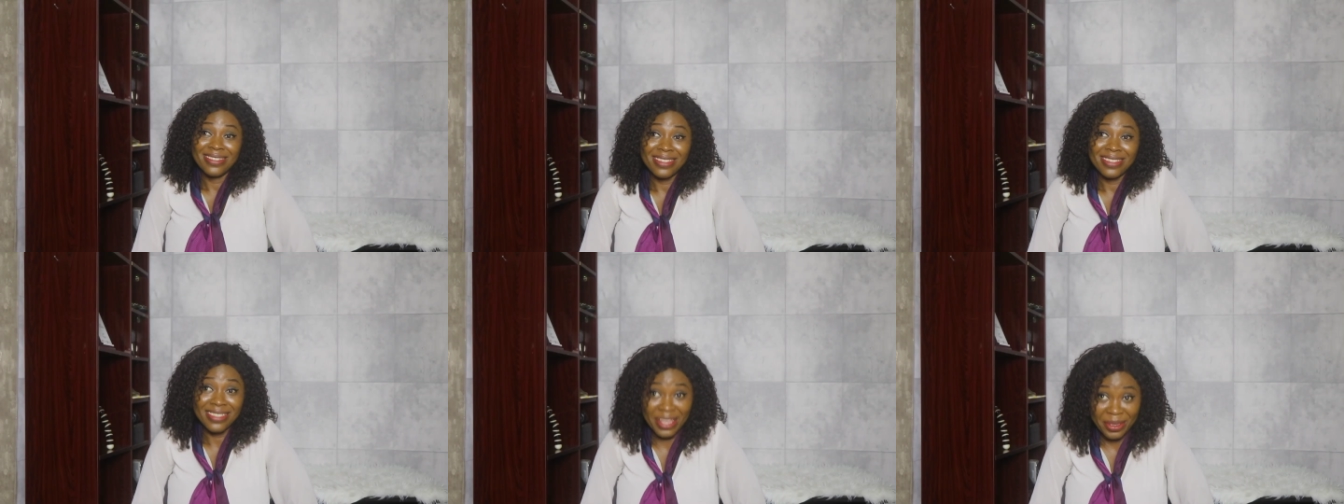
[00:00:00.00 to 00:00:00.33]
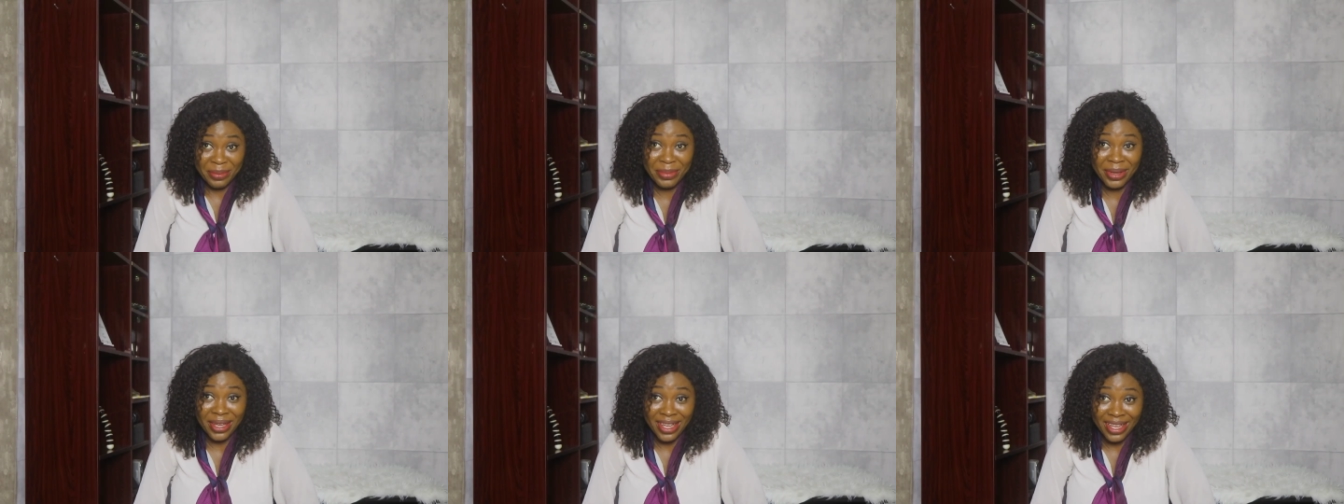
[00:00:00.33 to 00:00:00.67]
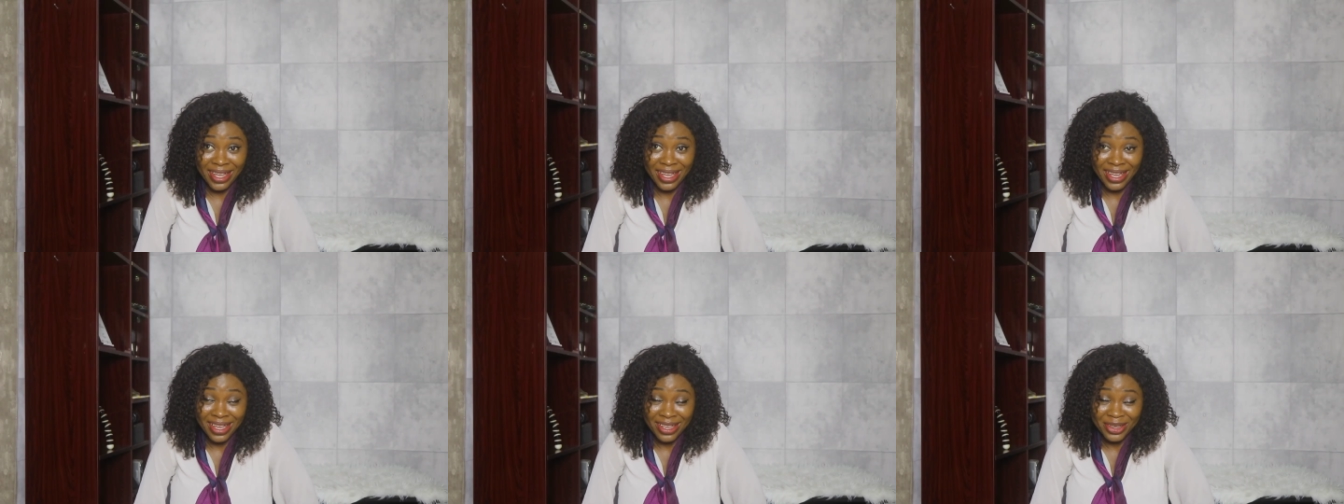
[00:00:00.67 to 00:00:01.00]

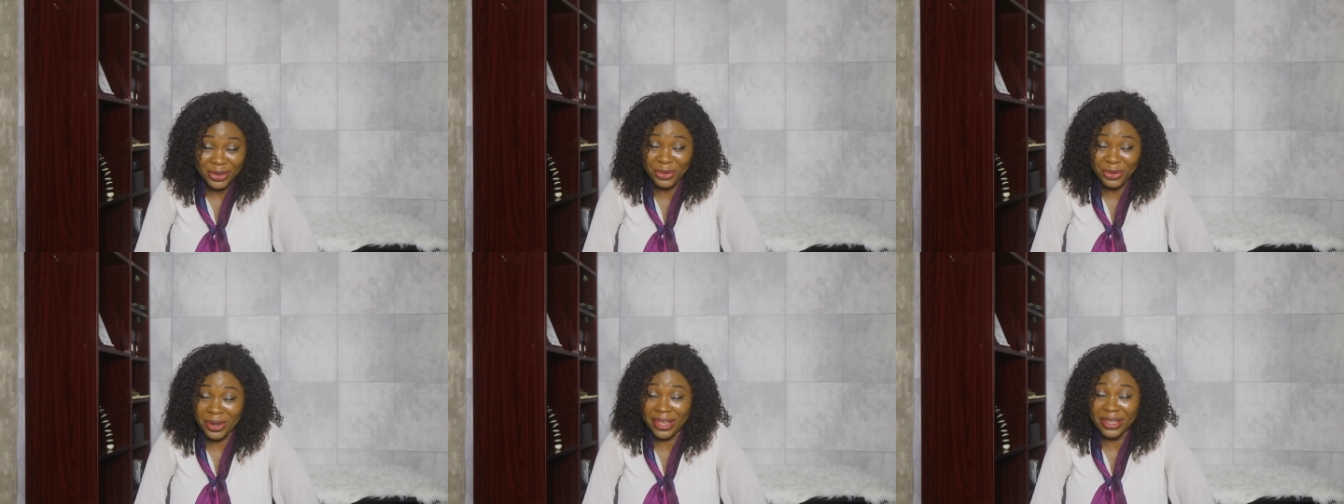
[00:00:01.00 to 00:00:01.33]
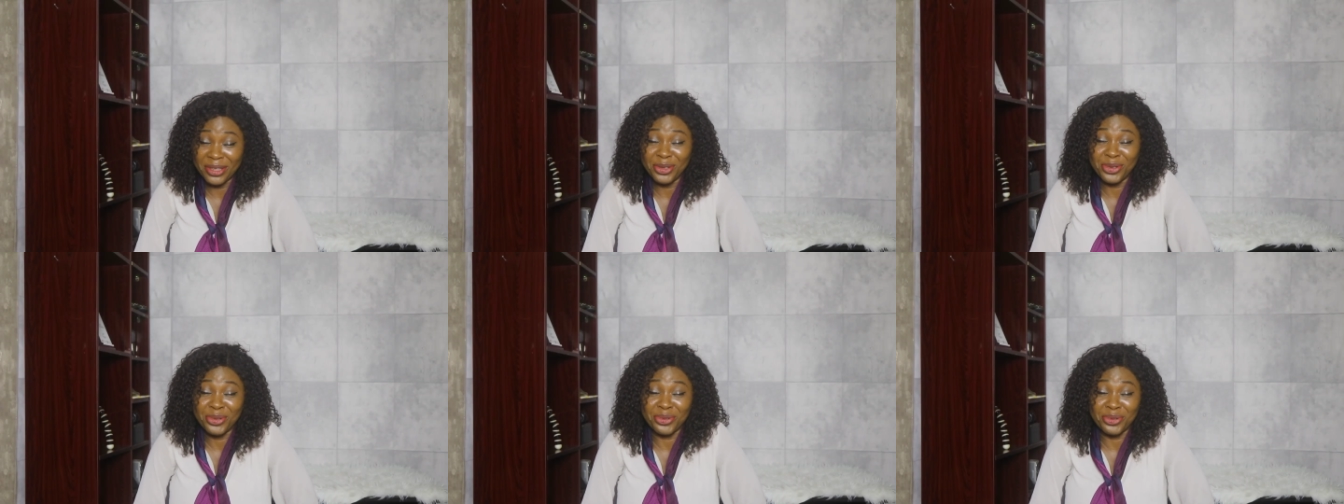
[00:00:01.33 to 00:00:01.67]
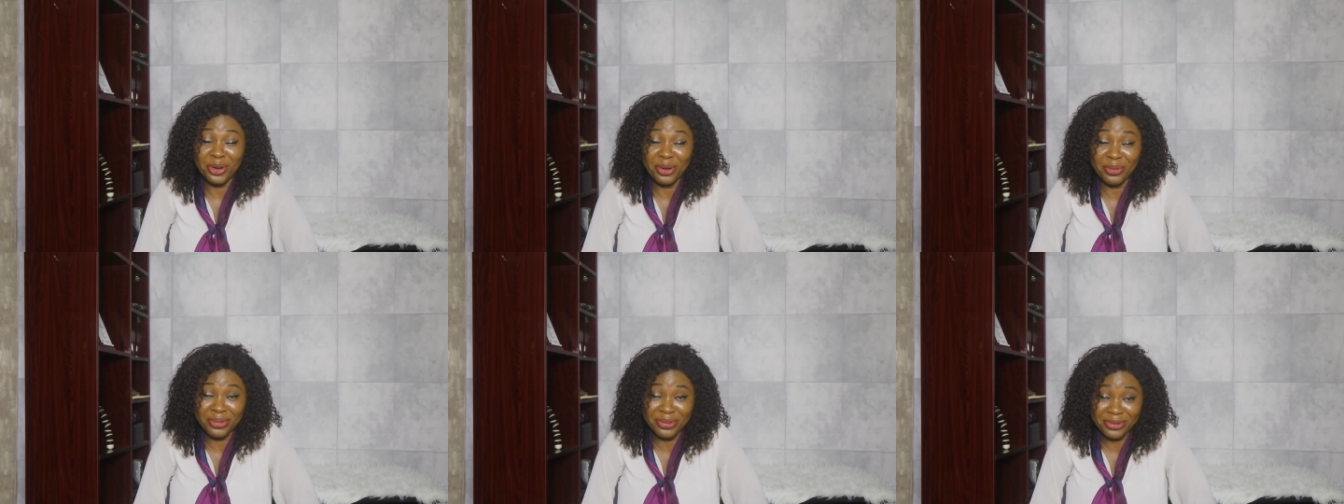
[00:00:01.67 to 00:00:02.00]
Themba, you are in
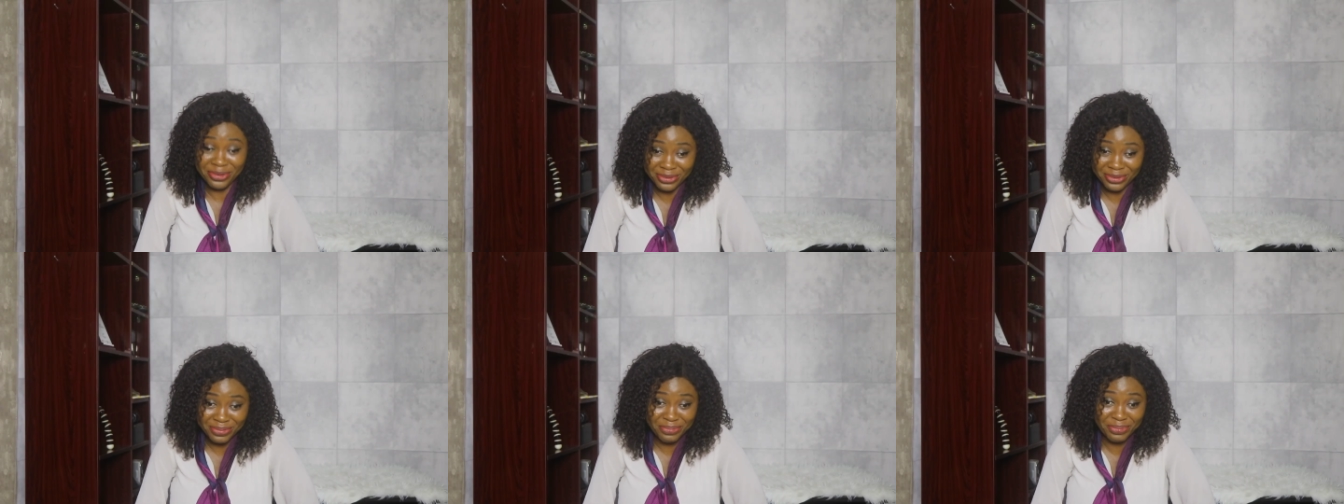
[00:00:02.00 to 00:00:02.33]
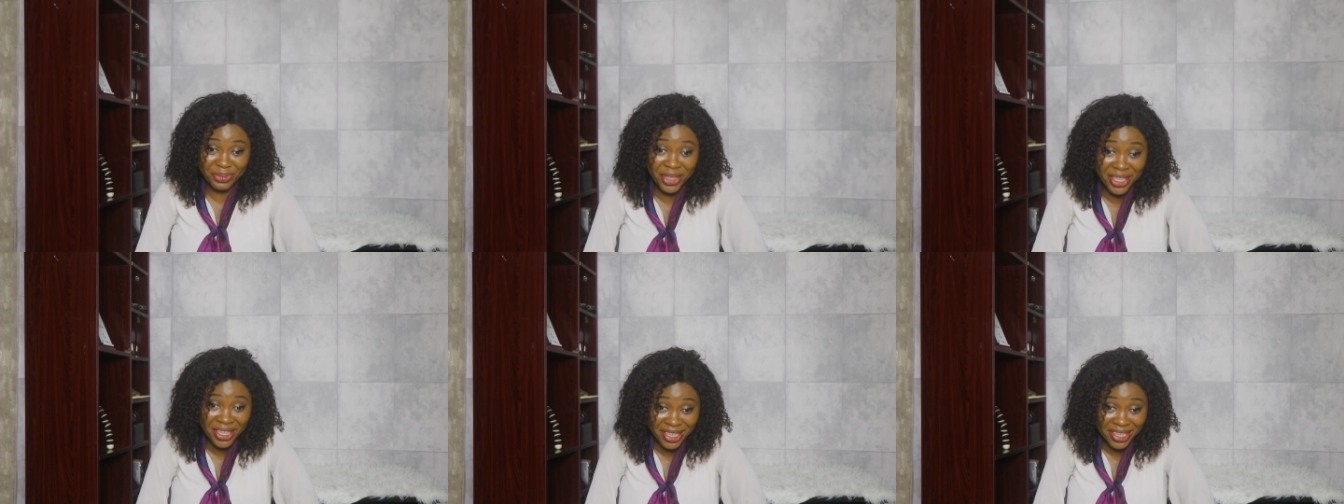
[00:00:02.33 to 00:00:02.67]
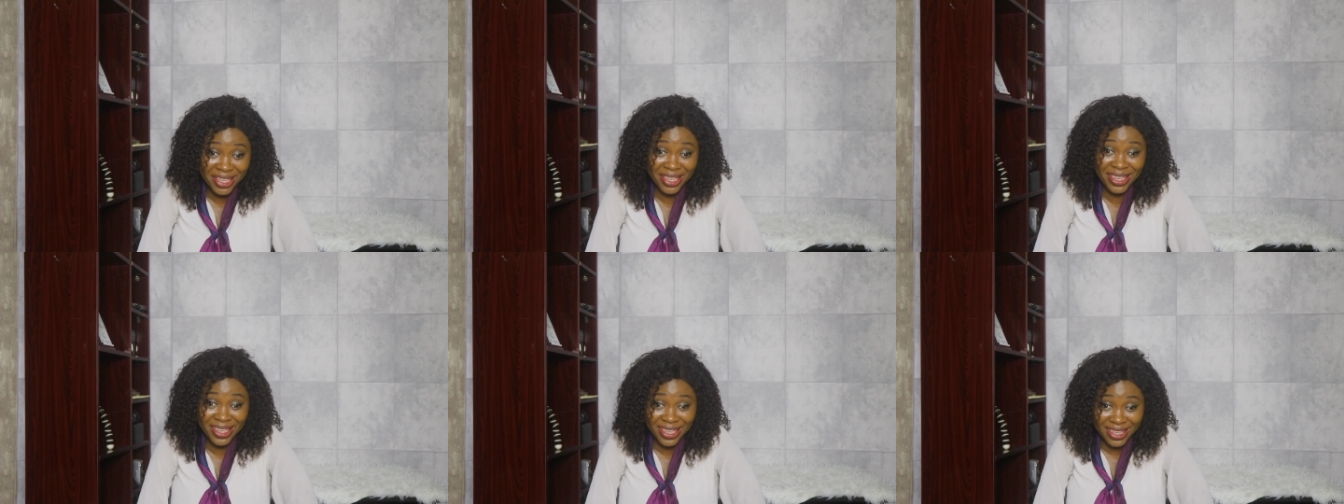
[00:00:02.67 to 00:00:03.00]
trouble.
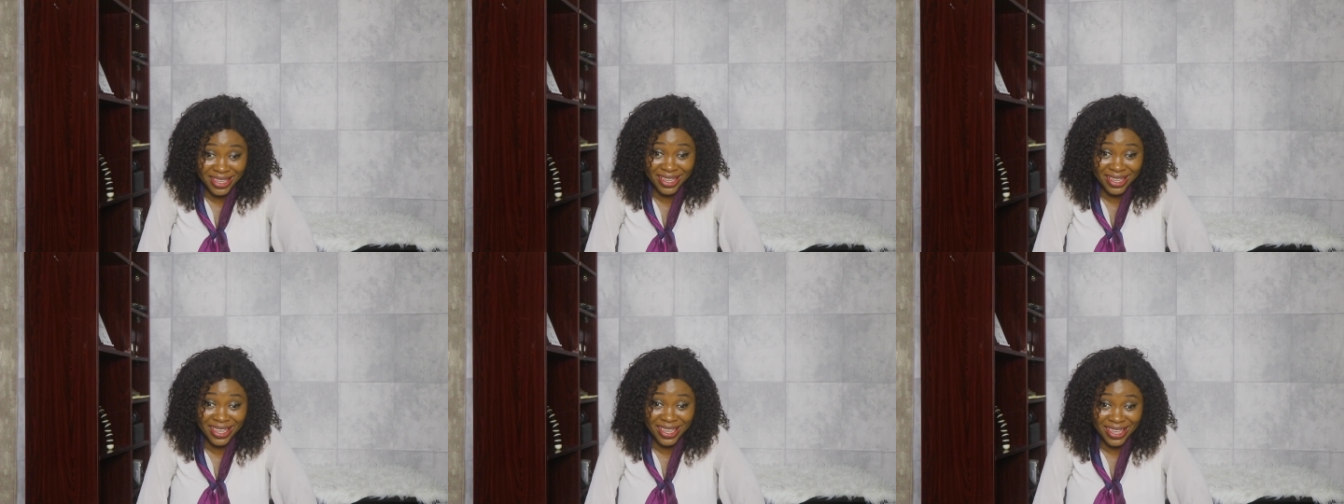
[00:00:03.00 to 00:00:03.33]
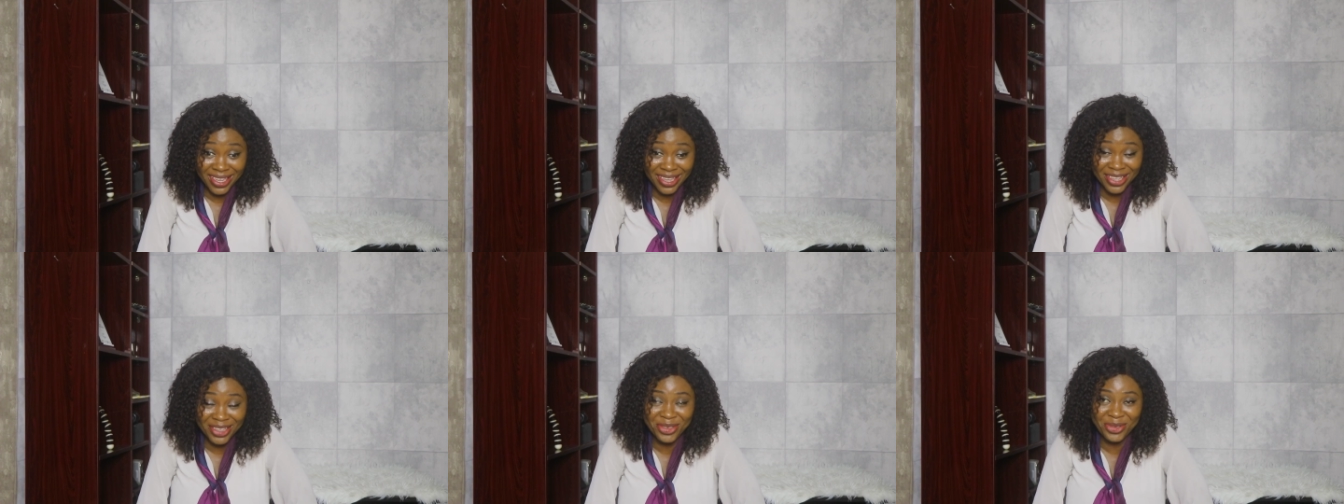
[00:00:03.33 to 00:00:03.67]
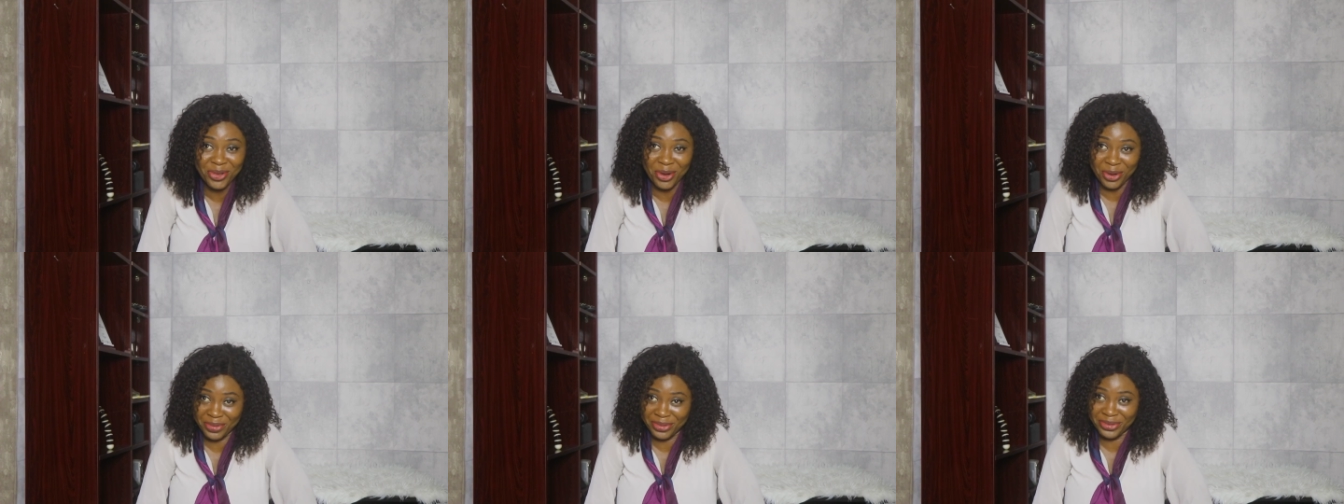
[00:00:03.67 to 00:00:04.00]
Big
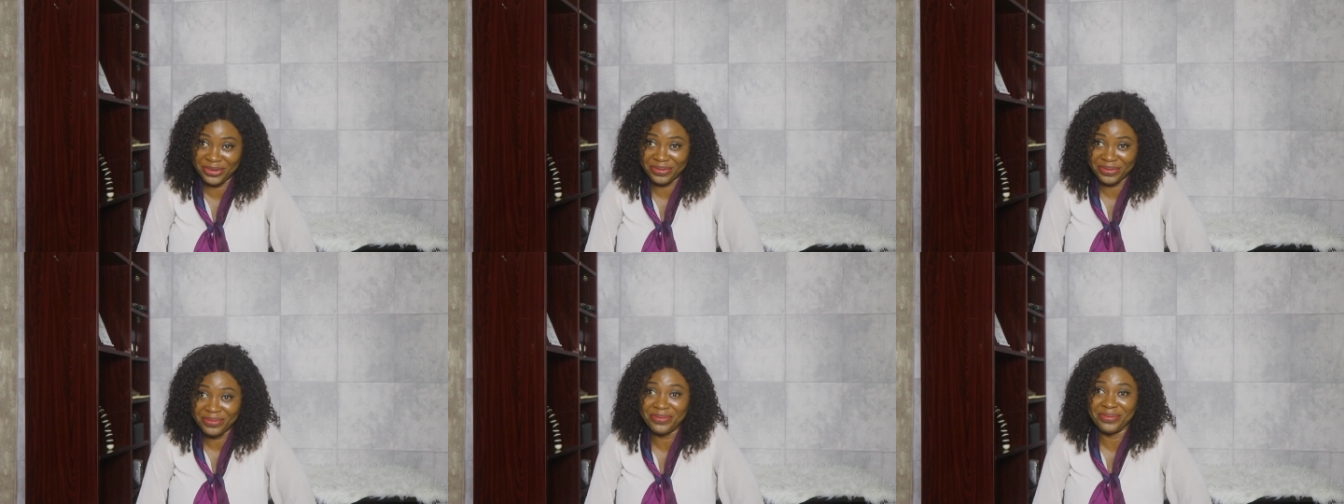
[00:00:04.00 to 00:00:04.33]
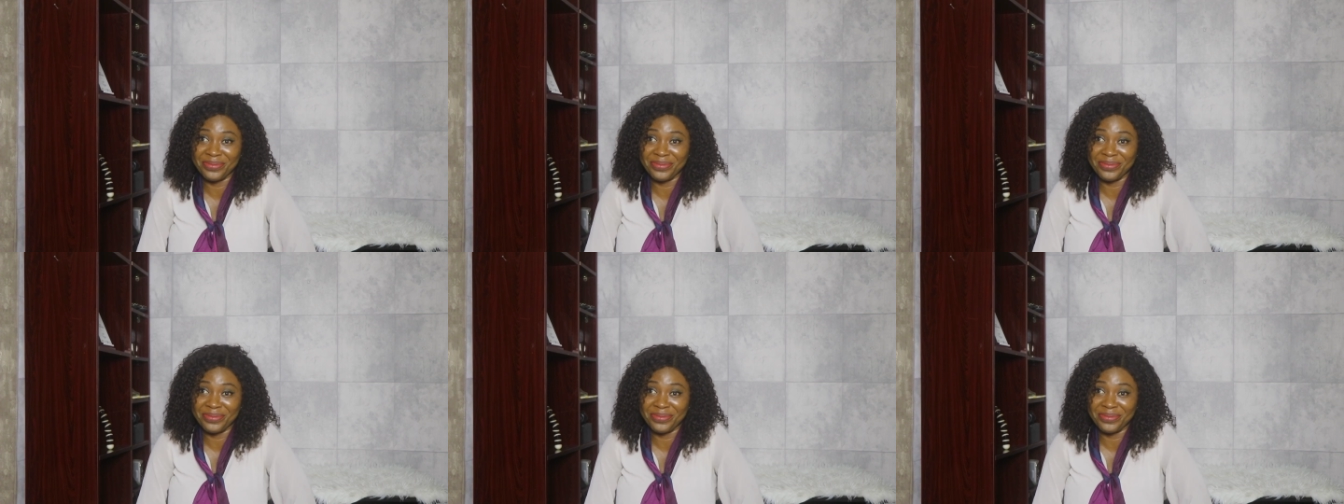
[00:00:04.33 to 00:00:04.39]
trouble.